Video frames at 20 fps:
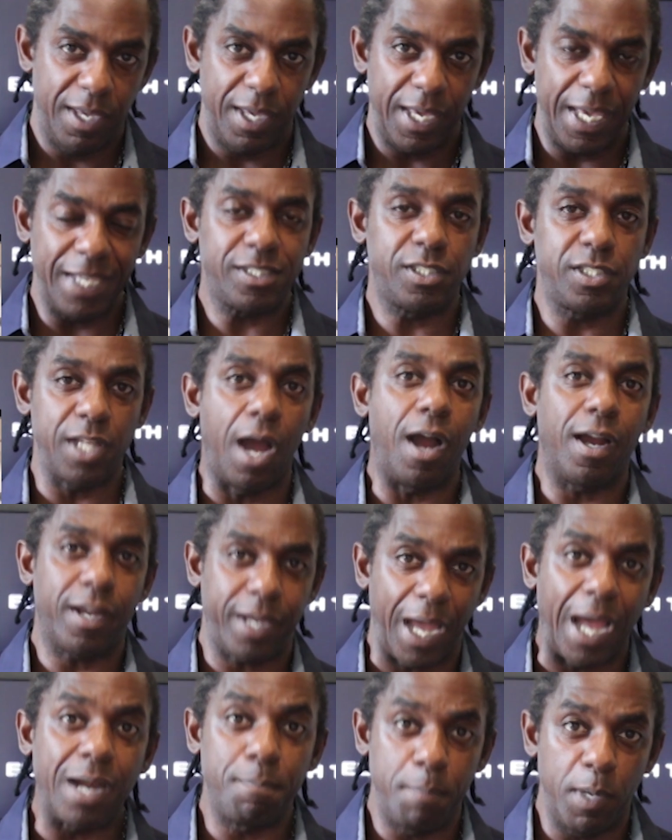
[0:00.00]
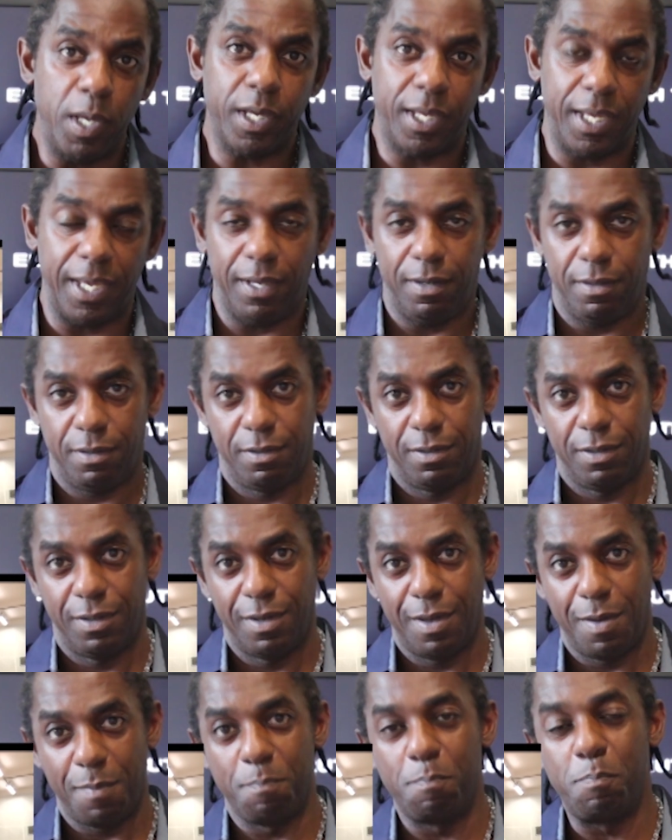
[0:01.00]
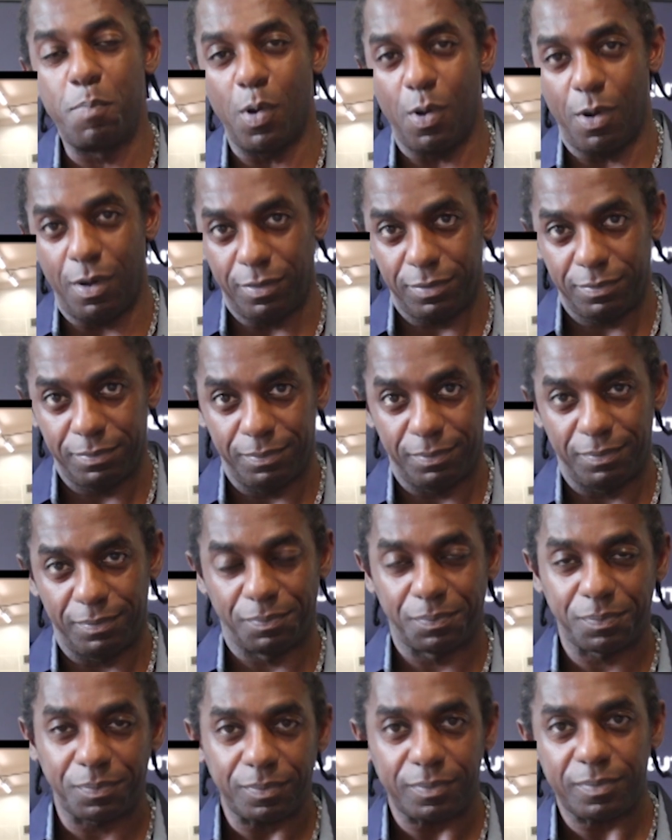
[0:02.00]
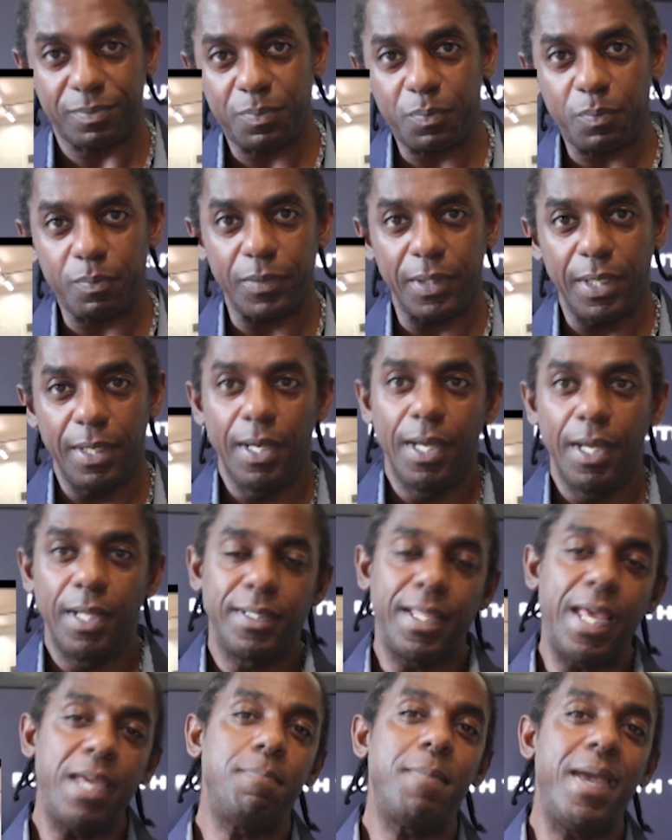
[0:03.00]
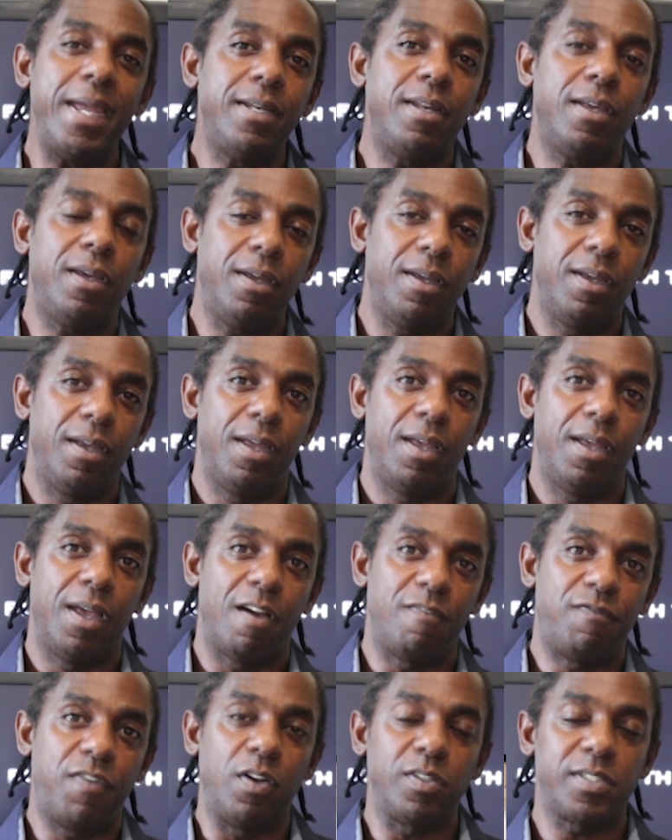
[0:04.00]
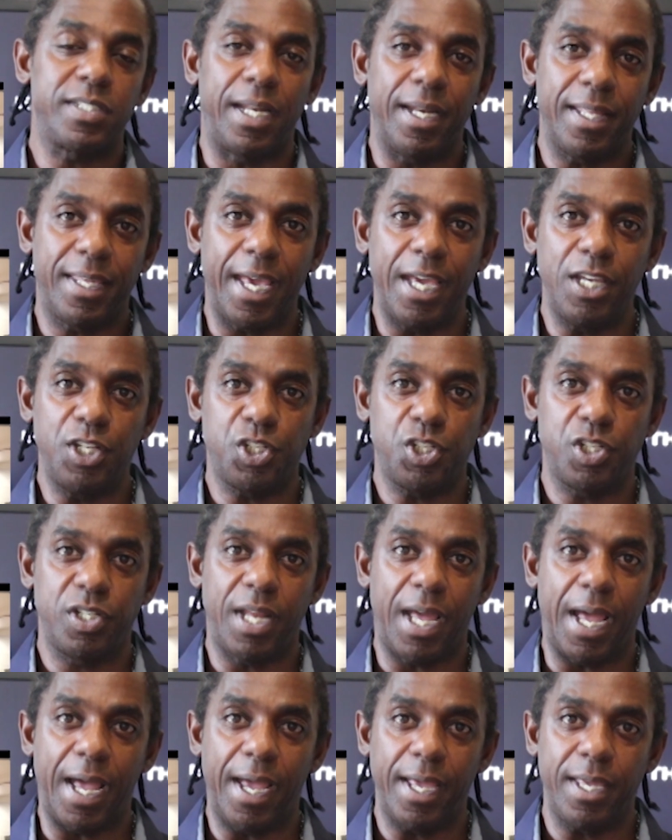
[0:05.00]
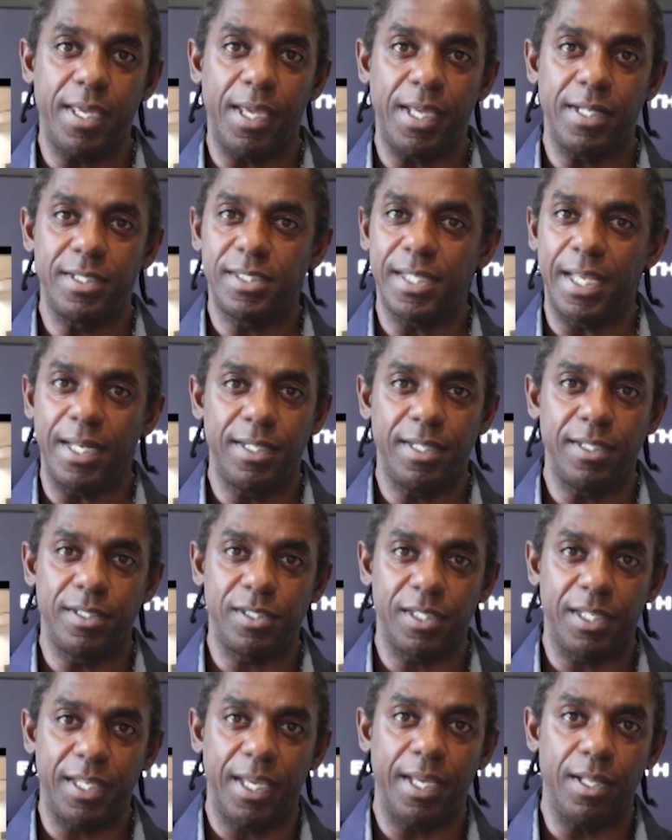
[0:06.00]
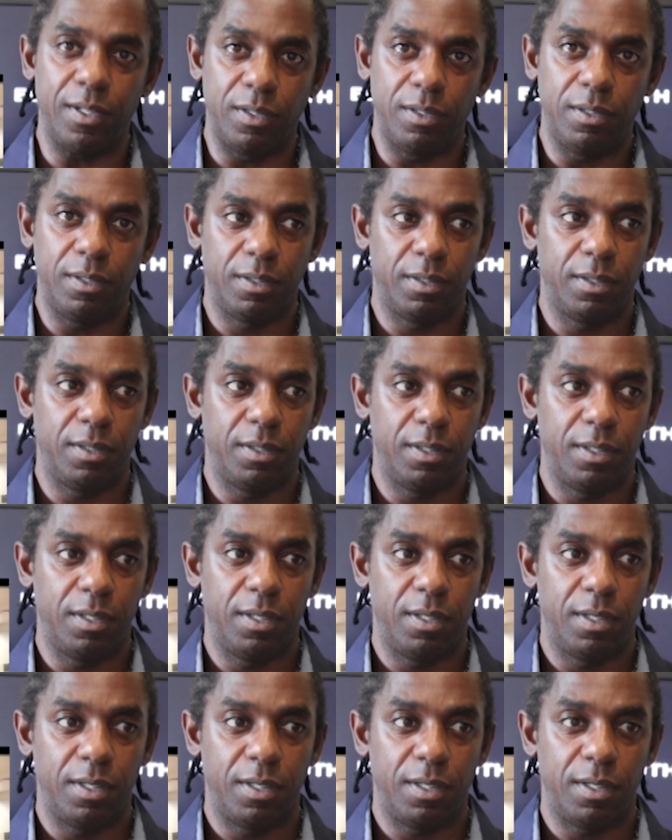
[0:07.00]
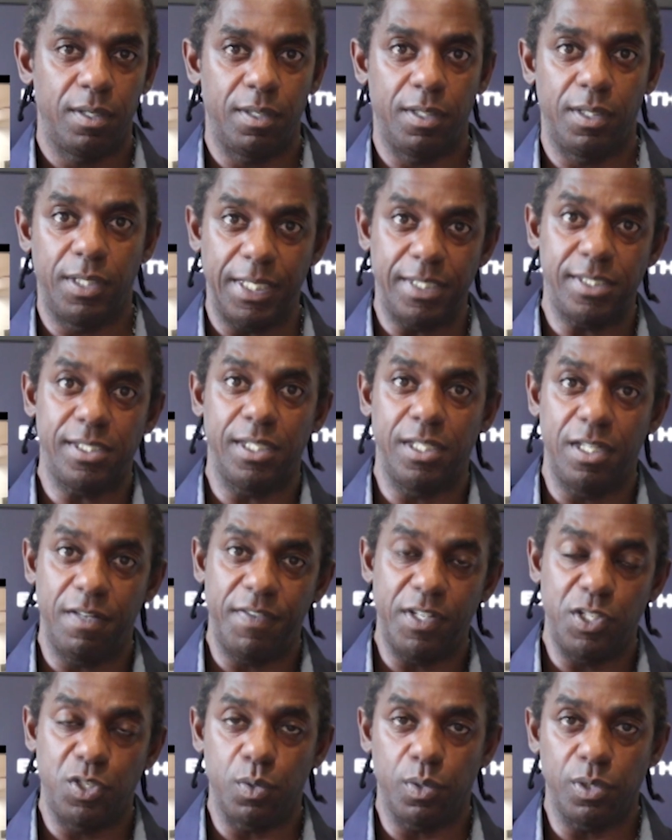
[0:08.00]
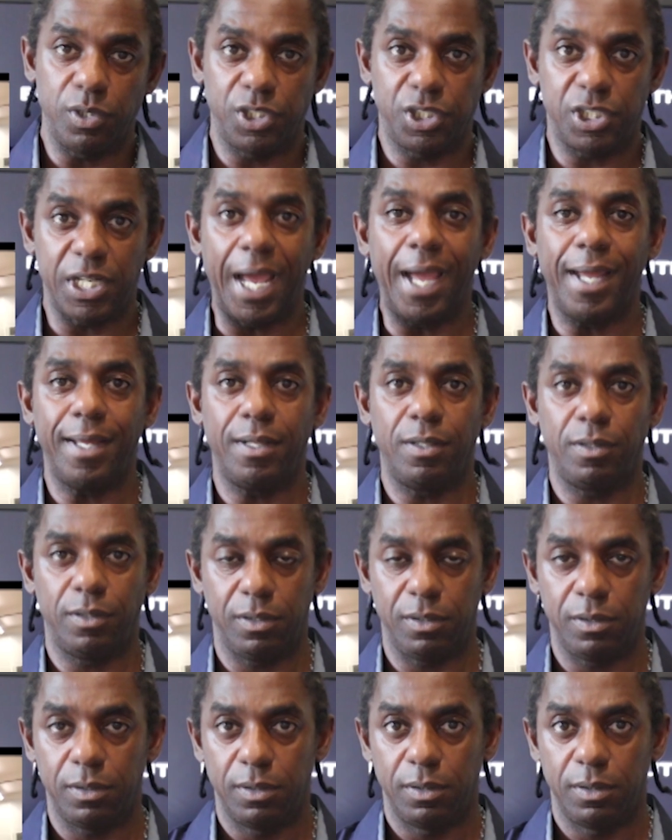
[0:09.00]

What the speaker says: It's dark and murky. But they made a false allegation that I intended to kill this individual's child.